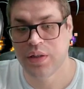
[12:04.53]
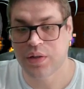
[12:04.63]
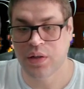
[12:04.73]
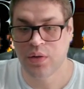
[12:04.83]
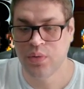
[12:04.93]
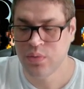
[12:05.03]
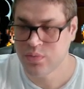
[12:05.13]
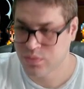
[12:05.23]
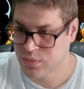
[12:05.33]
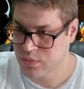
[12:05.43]
and they are
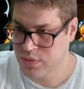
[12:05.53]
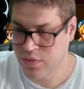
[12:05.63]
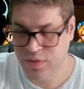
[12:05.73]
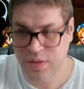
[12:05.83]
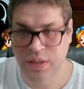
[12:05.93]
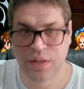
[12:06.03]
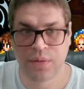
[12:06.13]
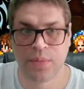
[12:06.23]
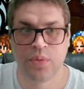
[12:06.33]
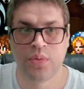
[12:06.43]
all instant
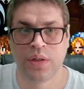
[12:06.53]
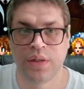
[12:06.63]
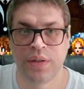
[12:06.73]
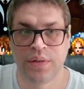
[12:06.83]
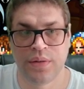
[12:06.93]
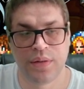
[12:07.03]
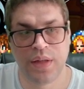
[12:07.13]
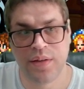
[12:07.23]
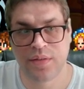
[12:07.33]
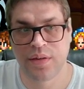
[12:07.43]
killable, and
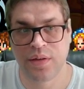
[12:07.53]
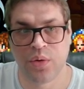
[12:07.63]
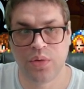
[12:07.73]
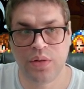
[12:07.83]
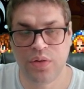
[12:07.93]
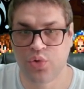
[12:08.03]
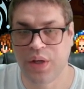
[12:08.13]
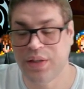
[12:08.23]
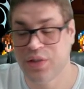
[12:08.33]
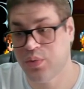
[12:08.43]
that's the only
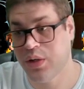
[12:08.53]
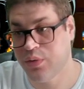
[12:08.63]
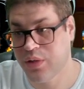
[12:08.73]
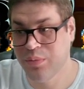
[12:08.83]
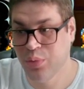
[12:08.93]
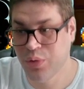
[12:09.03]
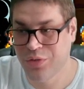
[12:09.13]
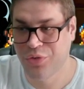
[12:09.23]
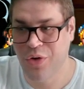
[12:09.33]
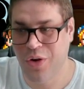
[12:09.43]
strategy where you can
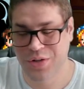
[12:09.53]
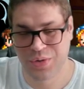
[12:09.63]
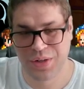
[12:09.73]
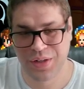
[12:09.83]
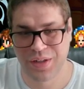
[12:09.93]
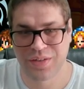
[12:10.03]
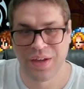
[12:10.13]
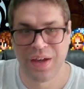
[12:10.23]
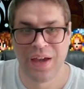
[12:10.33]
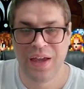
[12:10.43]
bring four
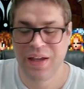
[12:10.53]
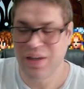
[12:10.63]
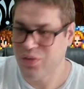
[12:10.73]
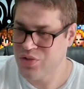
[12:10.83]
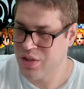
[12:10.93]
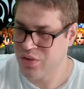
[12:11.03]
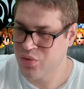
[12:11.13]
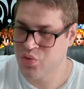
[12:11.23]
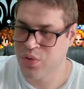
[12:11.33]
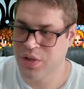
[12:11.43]
trainees. And I
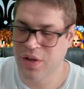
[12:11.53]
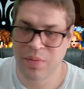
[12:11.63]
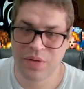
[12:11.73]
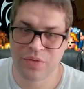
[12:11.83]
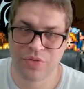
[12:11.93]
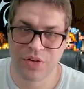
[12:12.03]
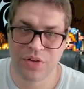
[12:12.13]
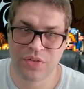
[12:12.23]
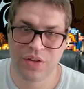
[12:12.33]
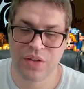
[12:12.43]
suggest you train Albert
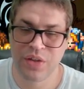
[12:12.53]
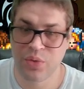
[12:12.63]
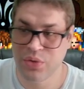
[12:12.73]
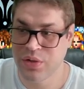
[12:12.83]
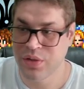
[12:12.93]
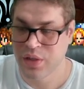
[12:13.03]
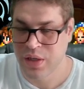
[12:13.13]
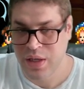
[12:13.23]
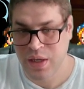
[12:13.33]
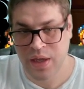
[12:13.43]
first in the order
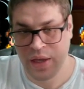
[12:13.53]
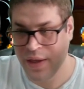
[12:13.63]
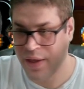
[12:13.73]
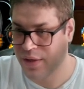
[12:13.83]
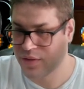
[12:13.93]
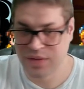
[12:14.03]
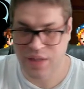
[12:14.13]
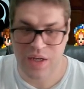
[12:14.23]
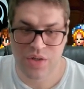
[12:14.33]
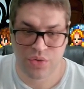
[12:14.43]
uh,
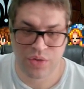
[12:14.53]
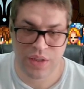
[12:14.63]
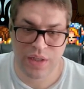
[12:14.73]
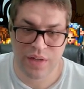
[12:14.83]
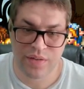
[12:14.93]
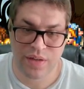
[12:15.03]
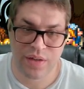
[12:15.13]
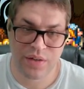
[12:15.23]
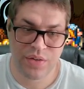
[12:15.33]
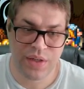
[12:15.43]
stages so that he gets a
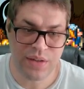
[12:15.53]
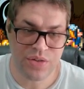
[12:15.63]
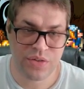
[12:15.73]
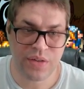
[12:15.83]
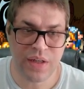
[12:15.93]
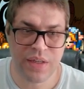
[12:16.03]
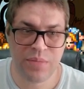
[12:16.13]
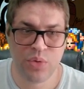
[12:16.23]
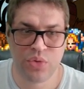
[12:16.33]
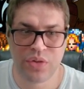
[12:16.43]
higher intelligence. I
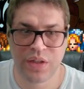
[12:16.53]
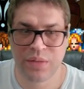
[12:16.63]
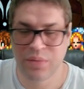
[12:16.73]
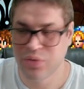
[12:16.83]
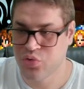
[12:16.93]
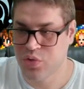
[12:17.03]
am using Animal